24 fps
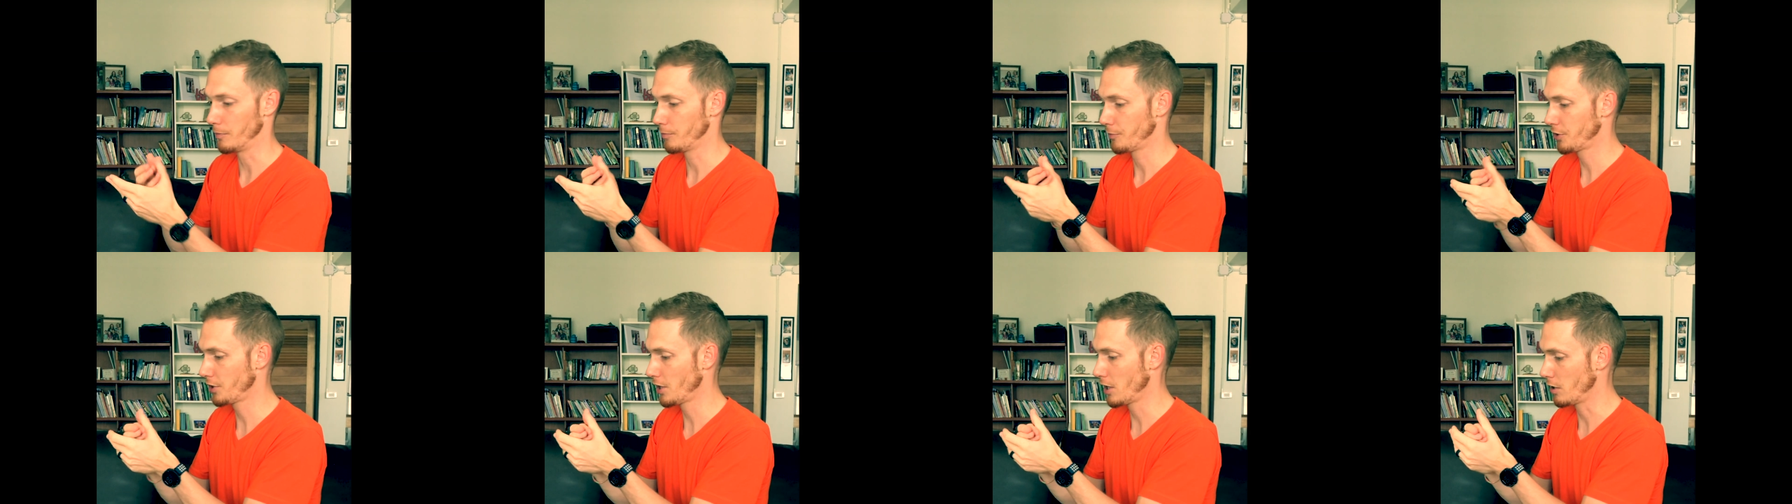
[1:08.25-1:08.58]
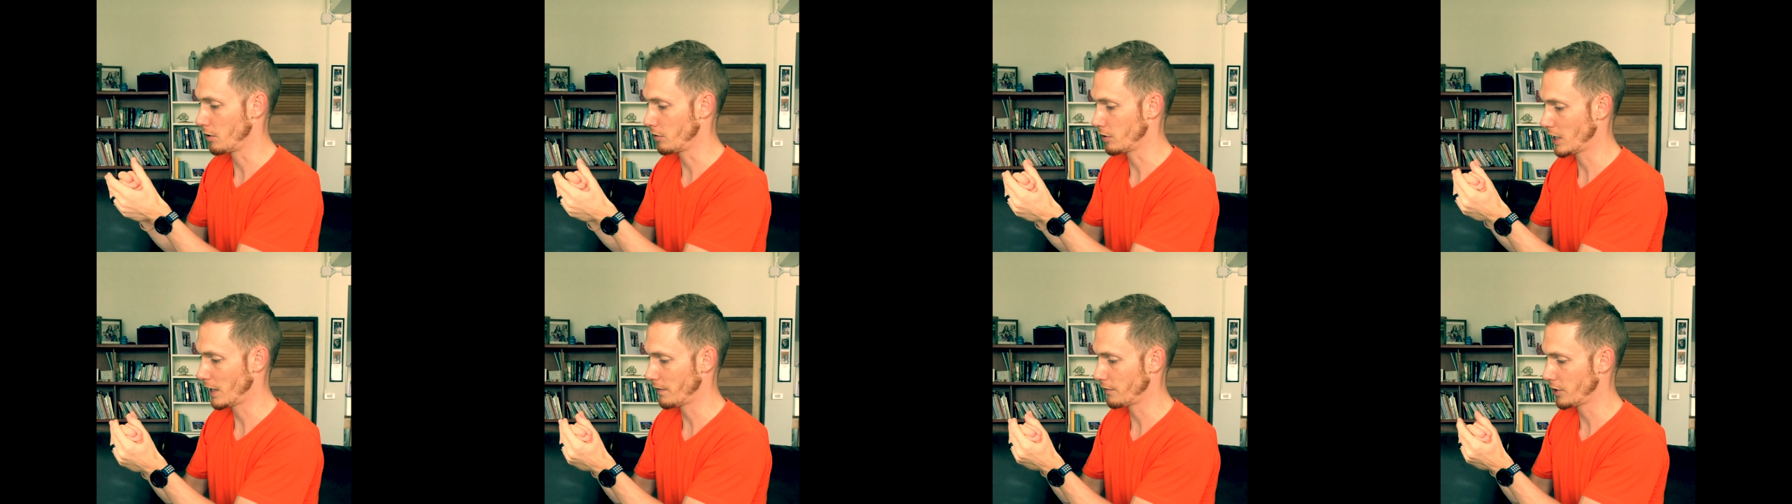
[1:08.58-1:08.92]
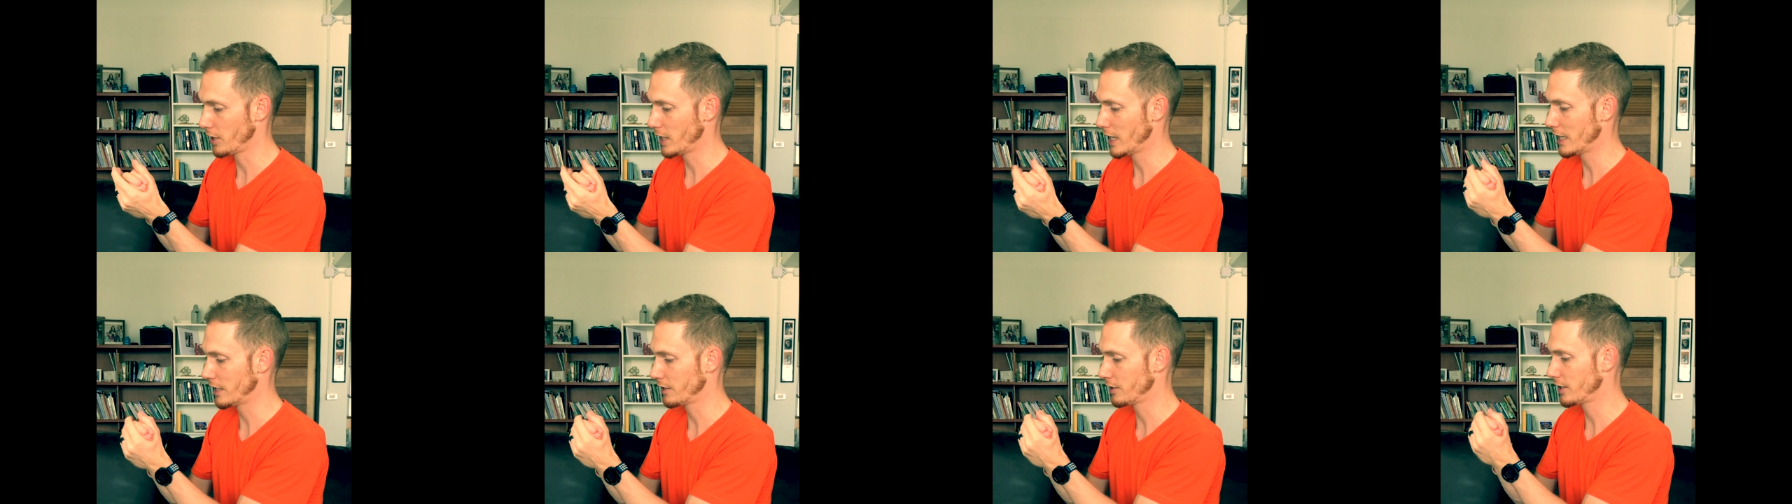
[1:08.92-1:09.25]
So you have your
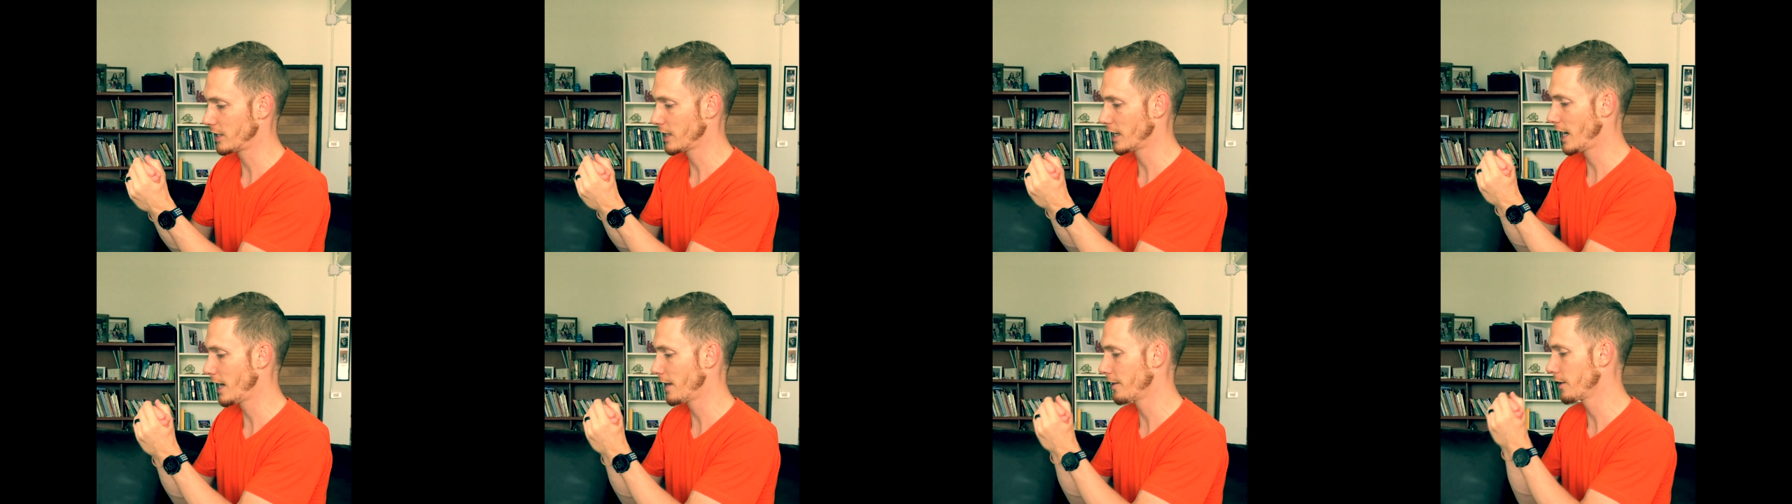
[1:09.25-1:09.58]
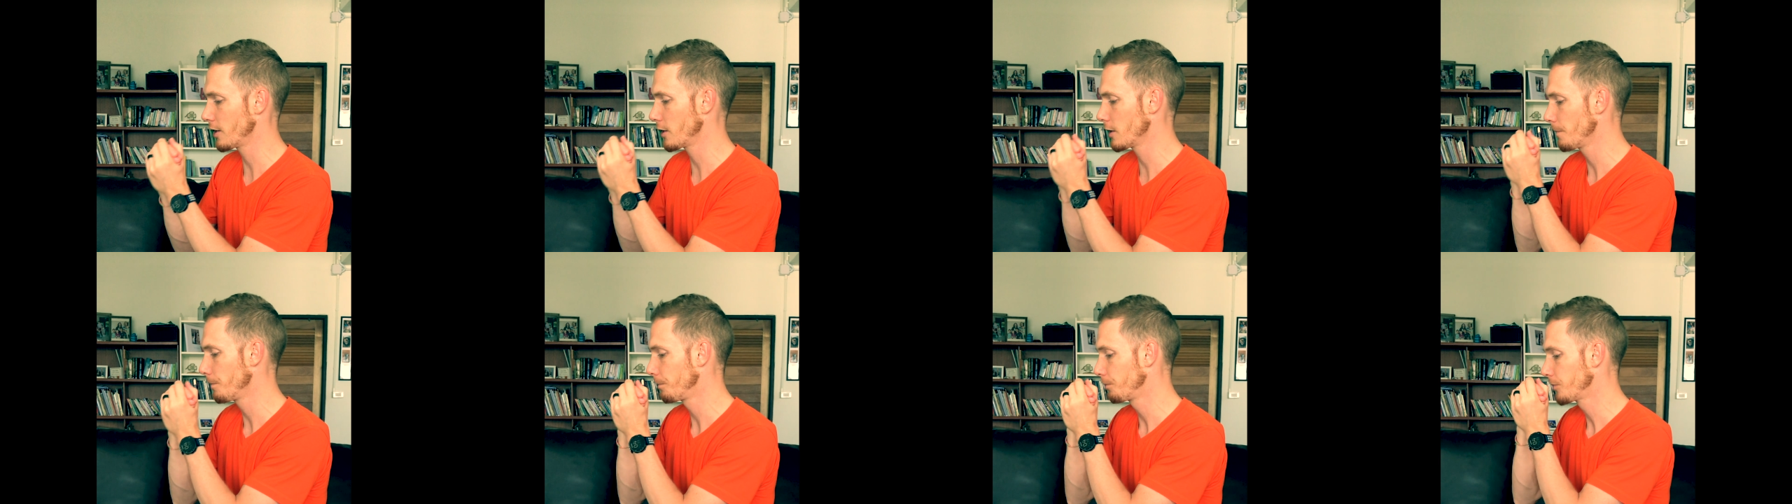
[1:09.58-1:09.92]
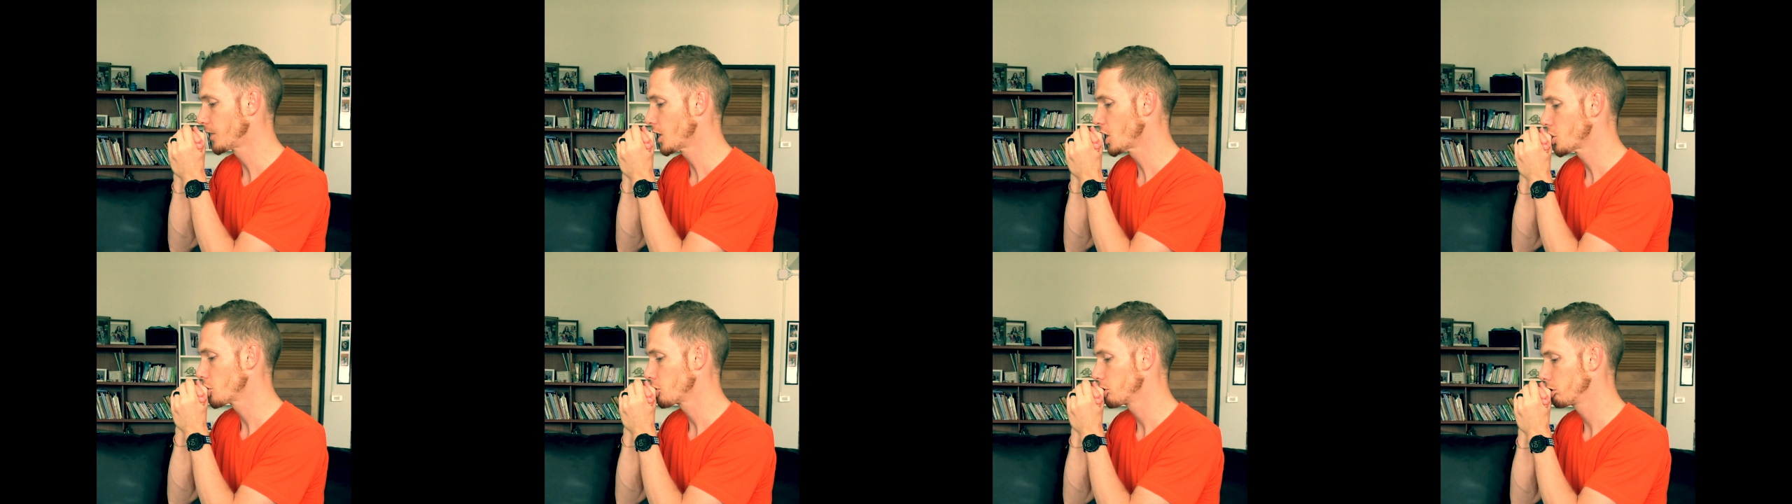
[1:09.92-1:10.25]
hands together,
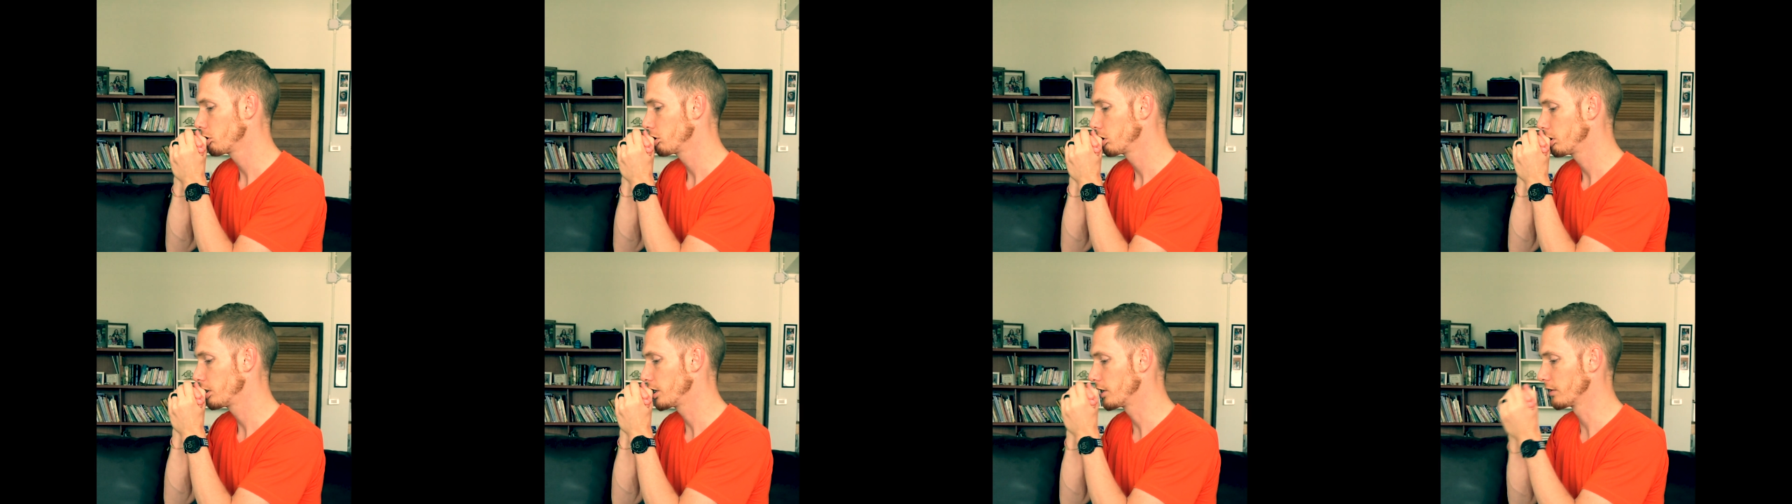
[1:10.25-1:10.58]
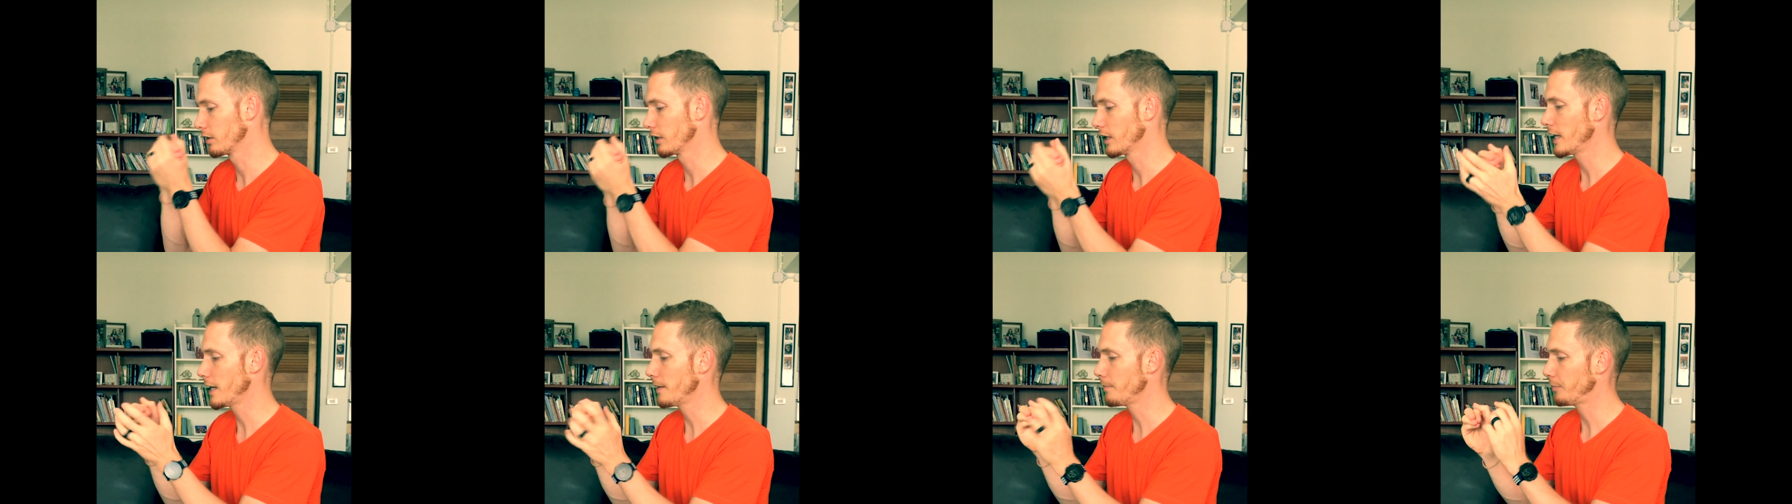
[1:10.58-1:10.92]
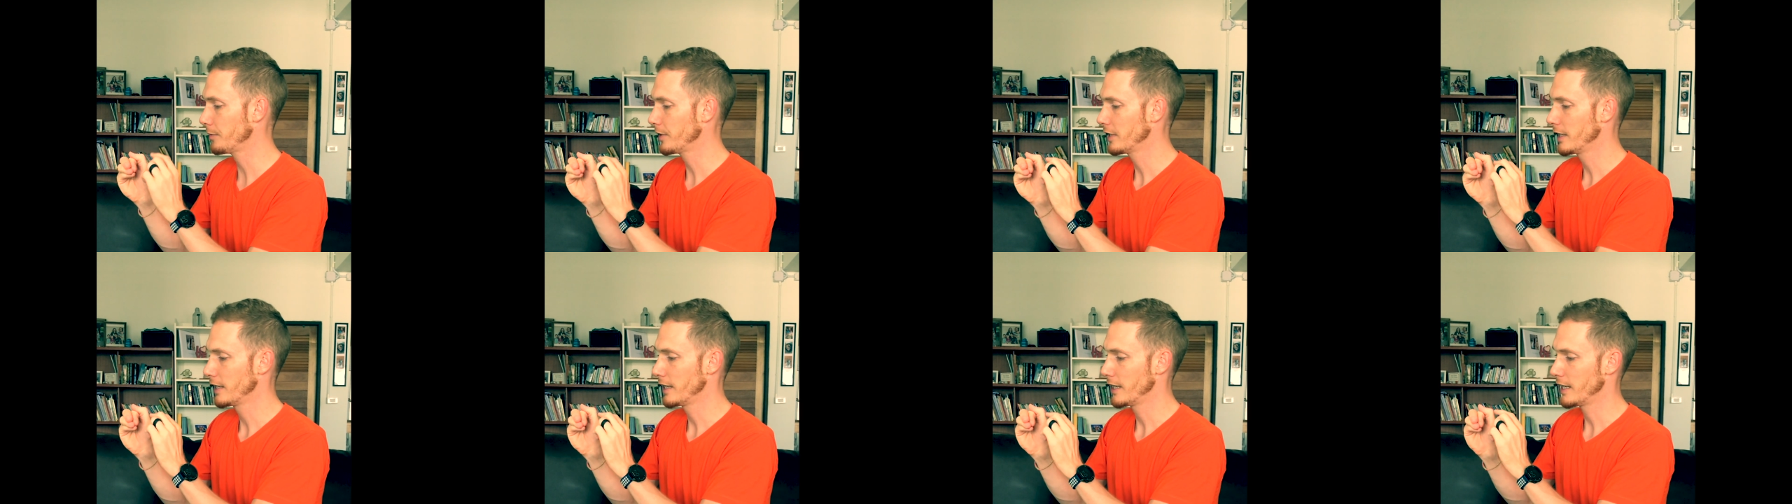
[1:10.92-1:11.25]
your lip